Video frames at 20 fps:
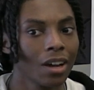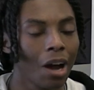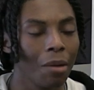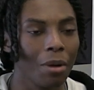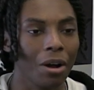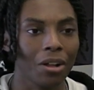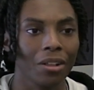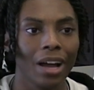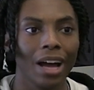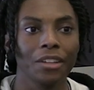
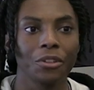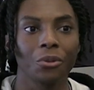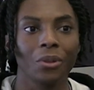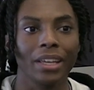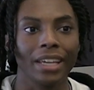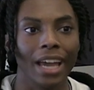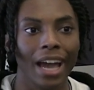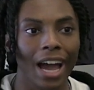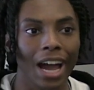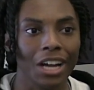not glad I do
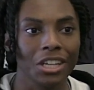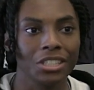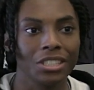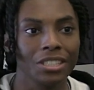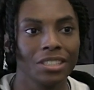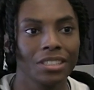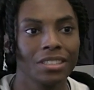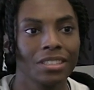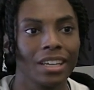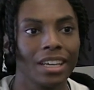like
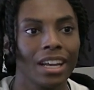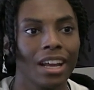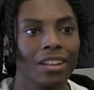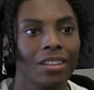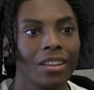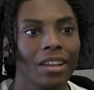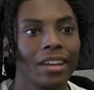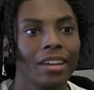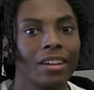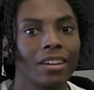action, and I
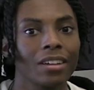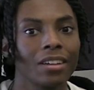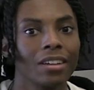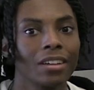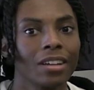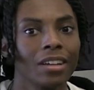like